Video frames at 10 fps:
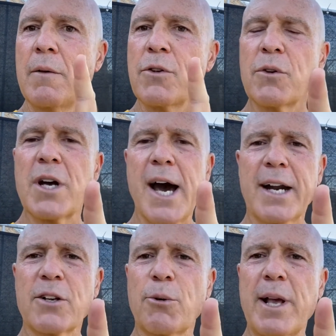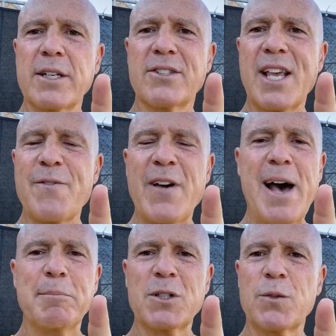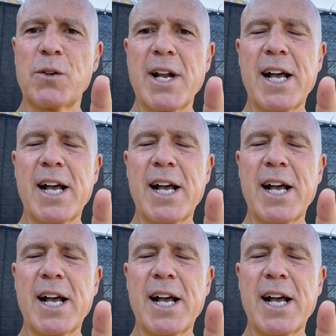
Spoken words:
You got to create a safe atmosphere in that